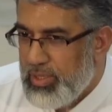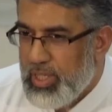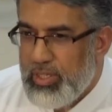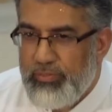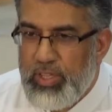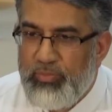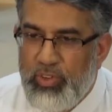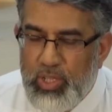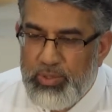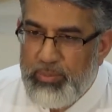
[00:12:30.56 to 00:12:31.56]
None of them
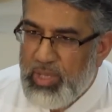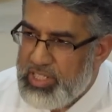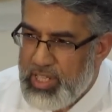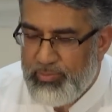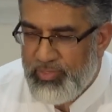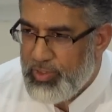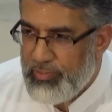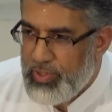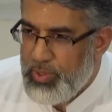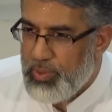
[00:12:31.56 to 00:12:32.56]
followed him except for
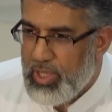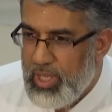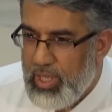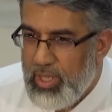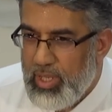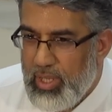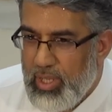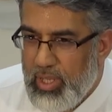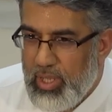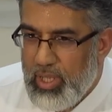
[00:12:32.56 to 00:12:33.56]
a few.
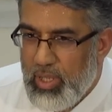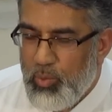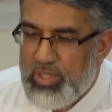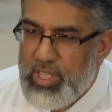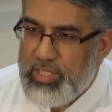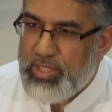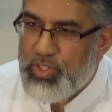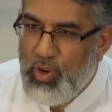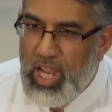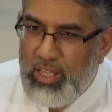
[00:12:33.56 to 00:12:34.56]
Was this a
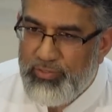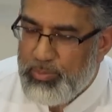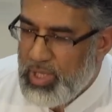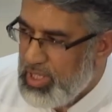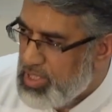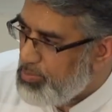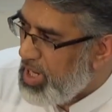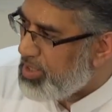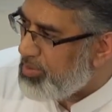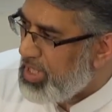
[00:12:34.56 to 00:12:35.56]
trial from Allah
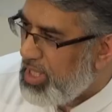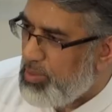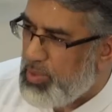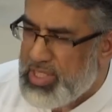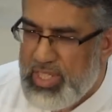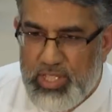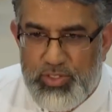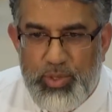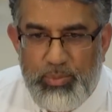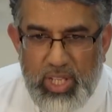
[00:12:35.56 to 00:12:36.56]
subhanahu wa ta'ala? Was this a
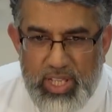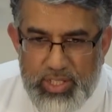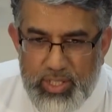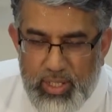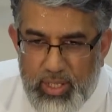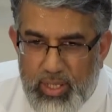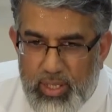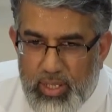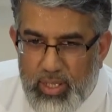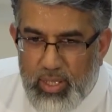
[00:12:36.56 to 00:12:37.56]
tribulation?
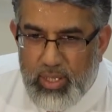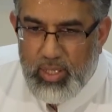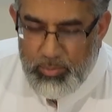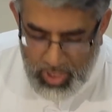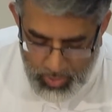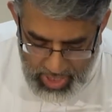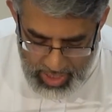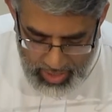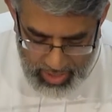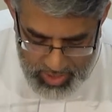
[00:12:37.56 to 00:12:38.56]
But look
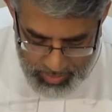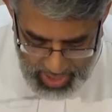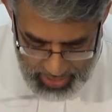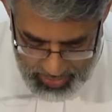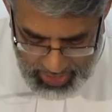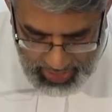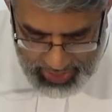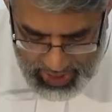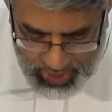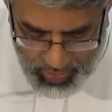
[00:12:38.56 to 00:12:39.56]
how Allah subhanahu wa
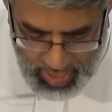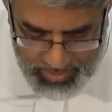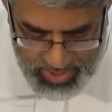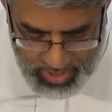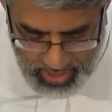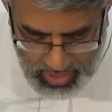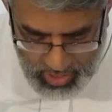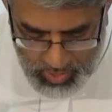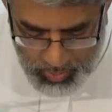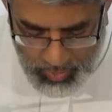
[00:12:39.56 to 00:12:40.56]
ta'ala describes
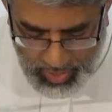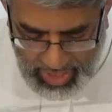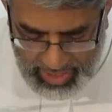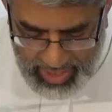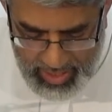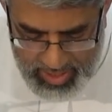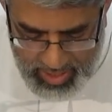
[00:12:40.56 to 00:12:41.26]
Nuh alayhi